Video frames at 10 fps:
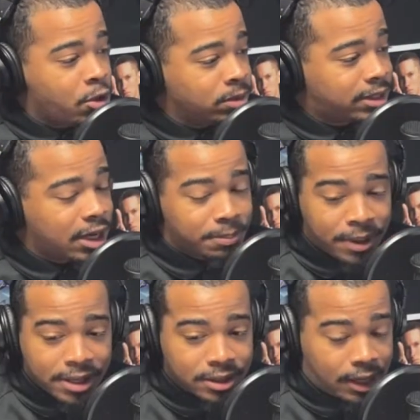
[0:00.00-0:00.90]
And you said
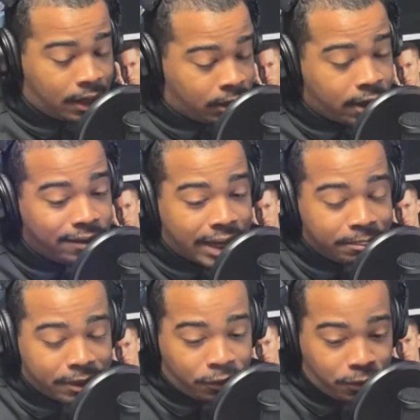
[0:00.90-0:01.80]
it best. Okay, you
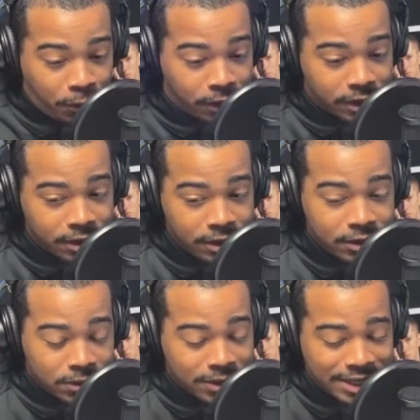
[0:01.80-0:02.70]
got me by 40.
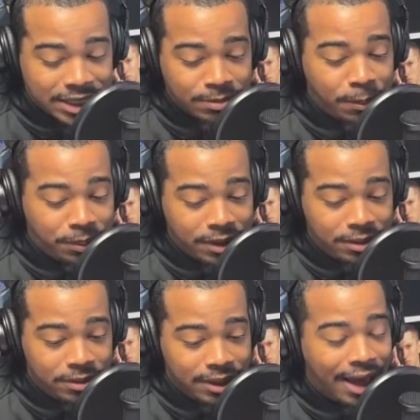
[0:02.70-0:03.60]
So the next time I
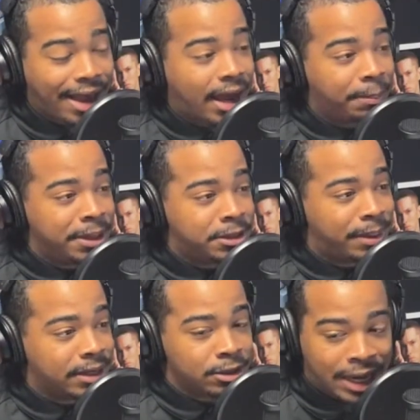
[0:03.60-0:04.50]
play you, I gotta beat
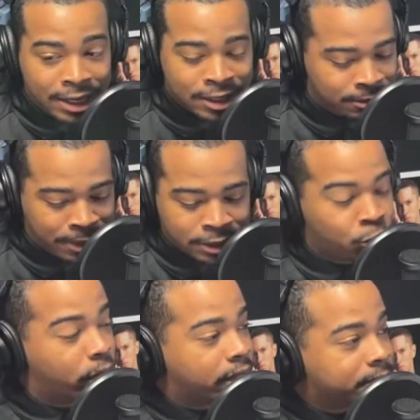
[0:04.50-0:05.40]
you I gotta get by
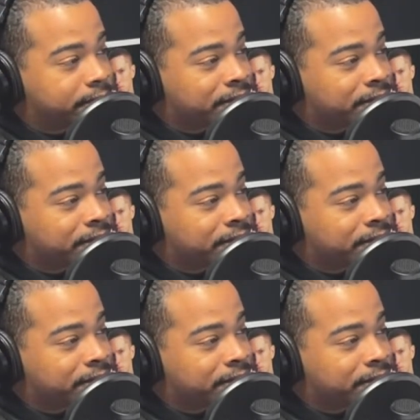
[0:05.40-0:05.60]
20.